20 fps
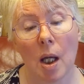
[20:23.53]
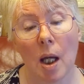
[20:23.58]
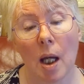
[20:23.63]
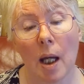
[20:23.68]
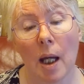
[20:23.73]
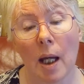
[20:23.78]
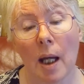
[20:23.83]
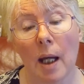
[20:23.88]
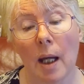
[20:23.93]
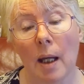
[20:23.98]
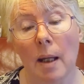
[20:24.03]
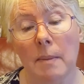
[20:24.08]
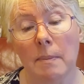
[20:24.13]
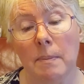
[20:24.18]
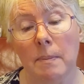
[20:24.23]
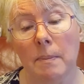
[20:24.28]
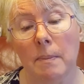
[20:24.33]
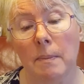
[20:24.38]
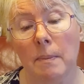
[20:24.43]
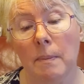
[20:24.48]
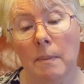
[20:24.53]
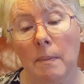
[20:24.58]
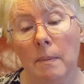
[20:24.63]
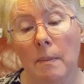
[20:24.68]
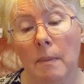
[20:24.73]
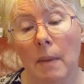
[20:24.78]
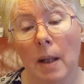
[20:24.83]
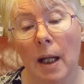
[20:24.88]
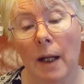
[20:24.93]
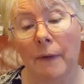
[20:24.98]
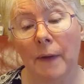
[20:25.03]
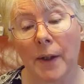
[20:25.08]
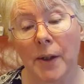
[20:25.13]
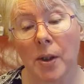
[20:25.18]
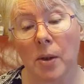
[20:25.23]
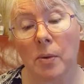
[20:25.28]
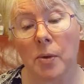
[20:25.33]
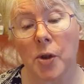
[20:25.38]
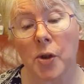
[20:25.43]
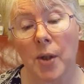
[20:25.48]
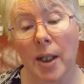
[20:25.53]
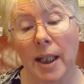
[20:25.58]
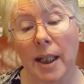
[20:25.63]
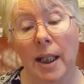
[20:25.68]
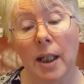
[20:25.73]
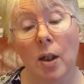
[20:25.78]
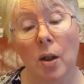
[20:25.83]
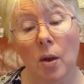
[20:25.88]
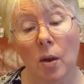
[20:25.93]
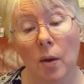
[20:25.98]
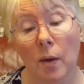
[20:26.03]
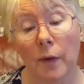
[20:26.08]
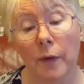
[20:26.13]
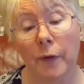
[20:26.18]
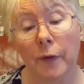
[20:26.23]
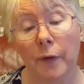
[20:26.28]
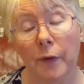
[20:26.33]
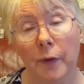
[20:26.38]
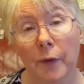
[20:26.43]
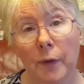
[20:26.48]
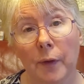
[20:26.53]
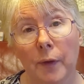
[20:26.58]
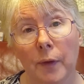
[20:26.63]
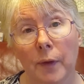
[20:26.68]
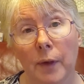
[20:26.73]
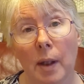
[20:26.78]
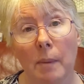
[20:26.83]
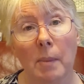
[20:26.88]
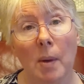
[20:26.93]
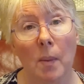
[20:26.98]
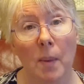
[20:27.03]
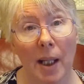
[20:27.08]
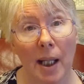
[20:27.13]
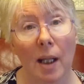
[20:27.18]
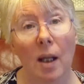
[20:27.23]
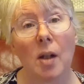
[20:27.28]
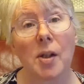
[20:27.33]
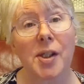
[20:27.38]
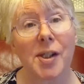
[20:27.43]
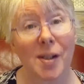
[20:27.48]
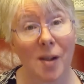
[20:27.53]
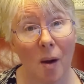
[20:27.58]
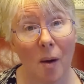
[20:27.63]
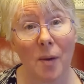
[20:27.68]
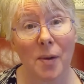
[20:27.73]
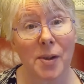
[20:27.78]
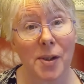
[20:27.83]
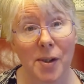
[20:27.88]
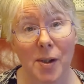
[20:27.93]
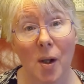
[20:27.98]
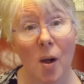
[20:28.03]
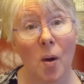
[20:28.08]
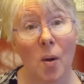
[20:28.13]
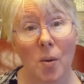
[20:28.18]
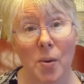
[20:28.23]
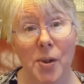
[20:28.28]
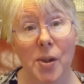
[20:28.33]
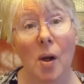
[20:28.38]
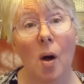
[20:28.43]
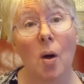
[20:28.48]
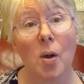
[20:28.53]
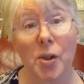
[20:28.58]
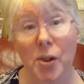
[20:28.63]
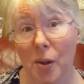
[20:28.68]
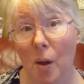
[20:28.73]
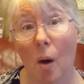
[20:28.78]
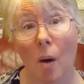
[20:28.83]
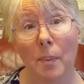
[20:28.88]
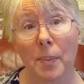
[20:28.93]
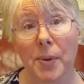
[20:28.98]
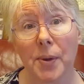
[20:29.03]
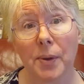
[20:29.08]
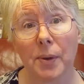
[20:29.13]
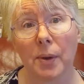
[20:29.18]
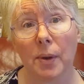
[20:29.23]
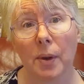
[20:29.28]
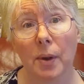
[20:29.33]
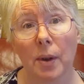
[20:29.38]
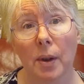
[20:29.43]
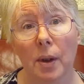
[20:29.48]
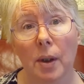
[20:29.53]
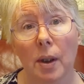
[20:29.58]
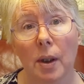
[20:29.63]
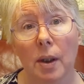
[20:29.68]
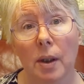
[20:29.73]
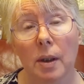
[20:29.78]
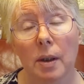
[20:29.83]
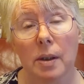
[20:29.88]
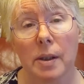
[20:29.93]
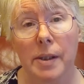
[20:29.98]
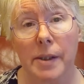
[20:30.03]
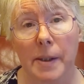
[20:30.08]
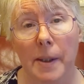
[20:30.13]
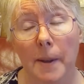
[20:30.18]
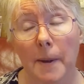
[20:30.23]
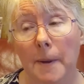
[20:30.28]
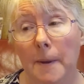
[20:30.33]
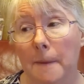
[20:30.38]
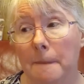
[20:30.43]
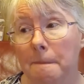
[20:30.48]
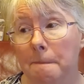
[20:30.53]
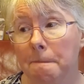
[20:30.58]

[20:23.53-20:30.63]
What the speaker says: if I don't drink enough, then my weight loss slows or stops. So.